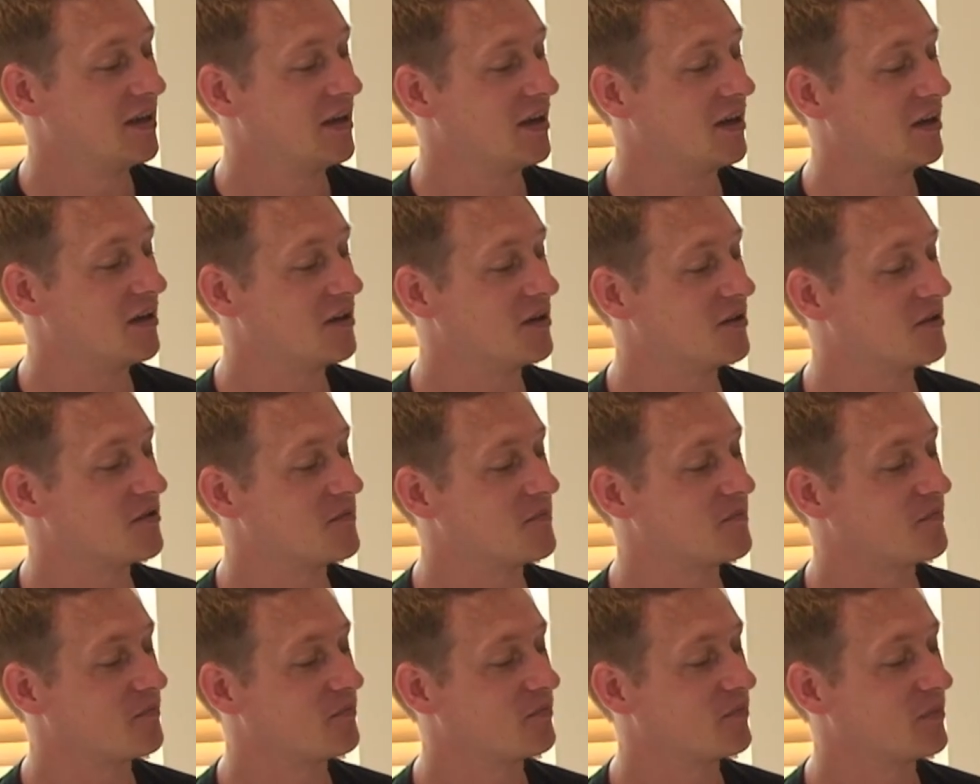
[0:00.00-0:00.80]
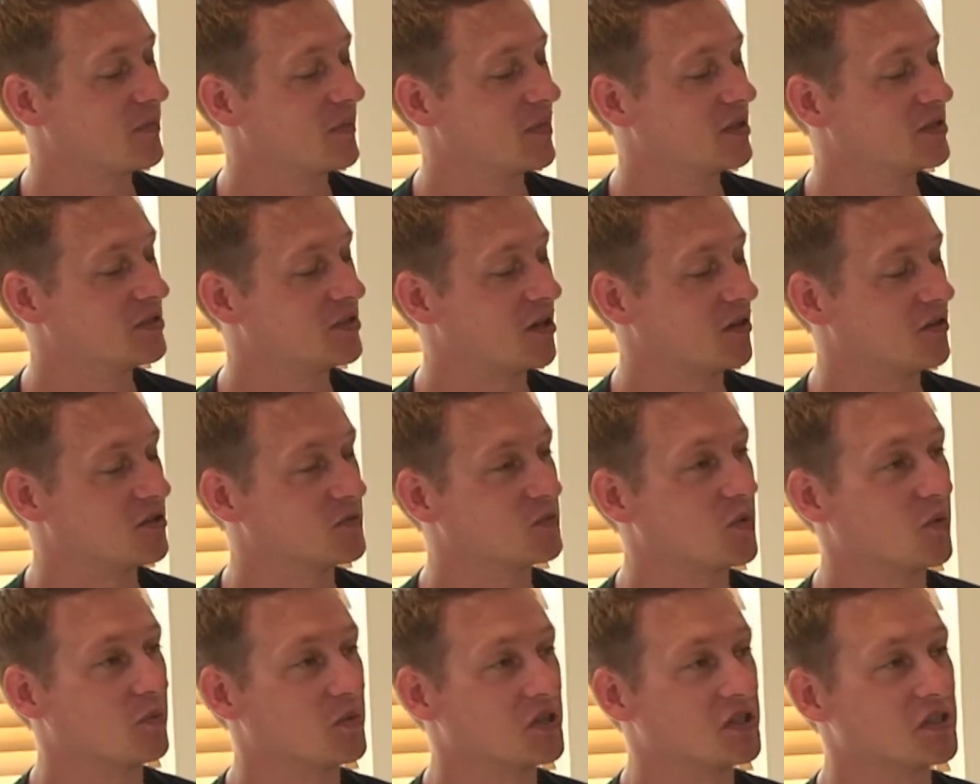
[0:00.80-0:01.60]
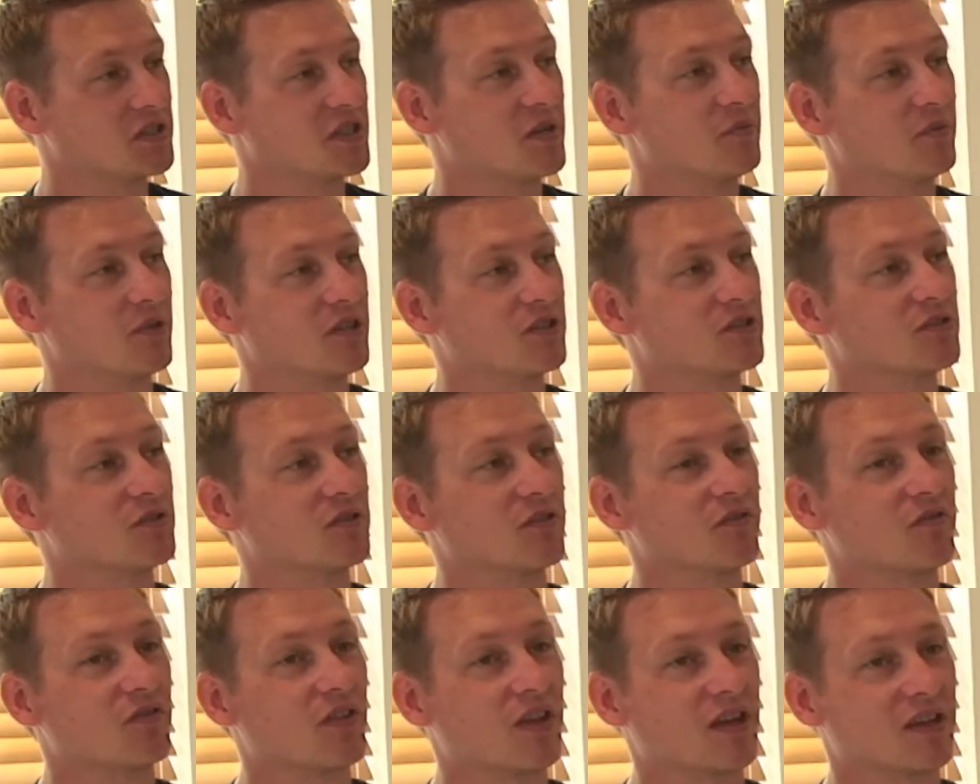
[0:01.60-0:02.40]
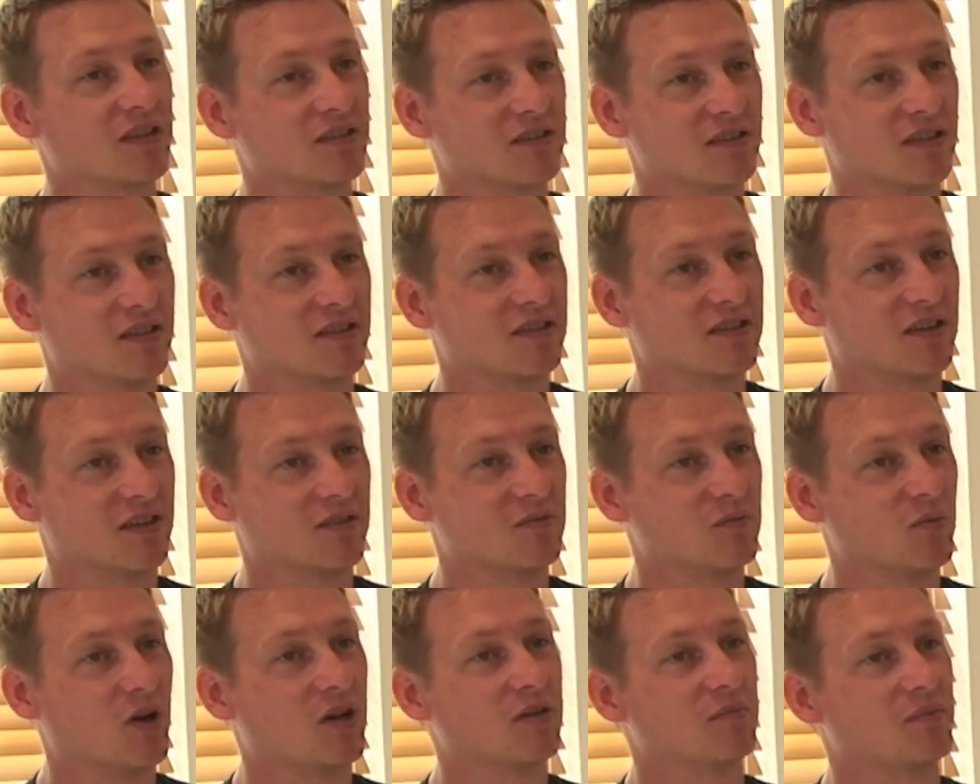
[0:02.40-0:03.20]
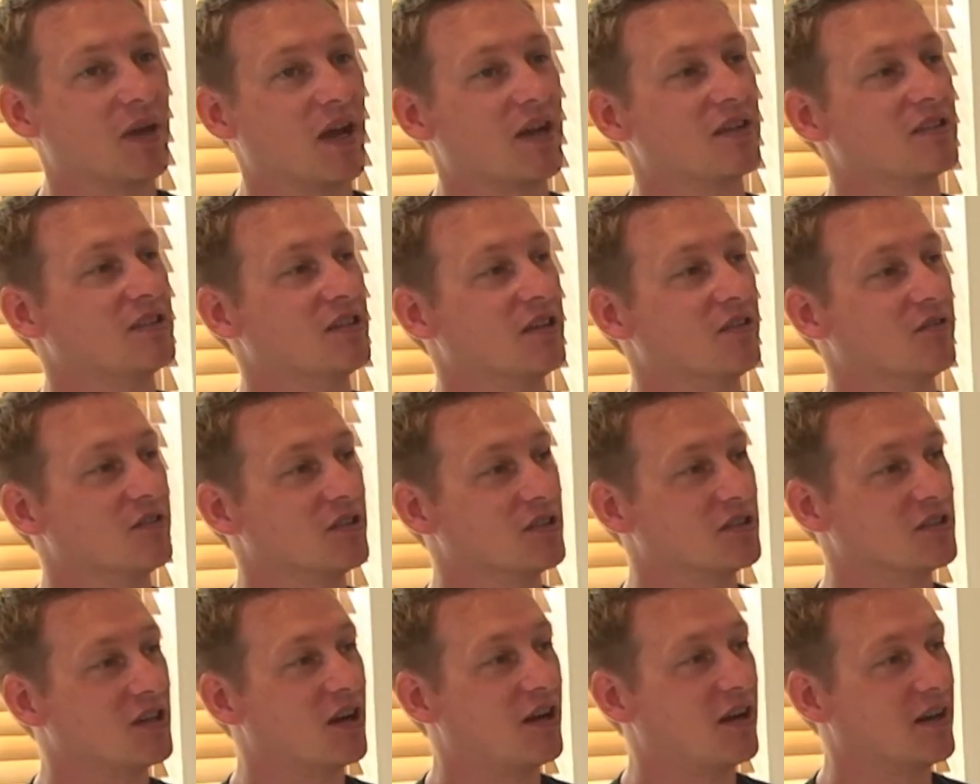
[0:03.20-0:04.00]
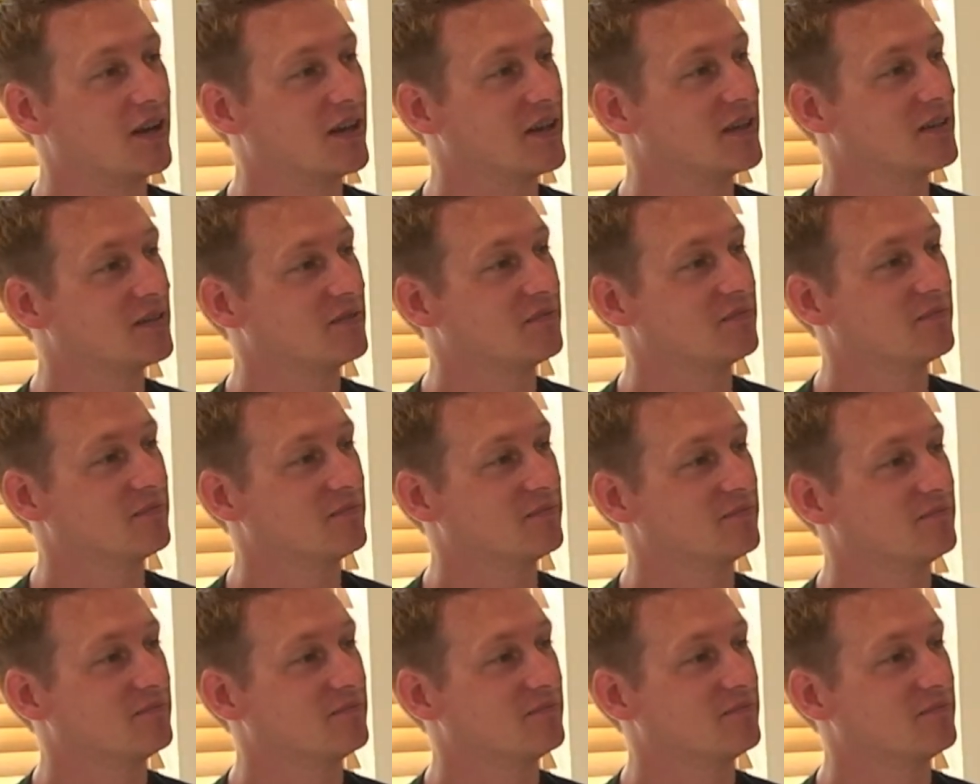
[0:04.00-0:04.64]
So it's probably a similar sort of thing, that, you know, one bacteria dying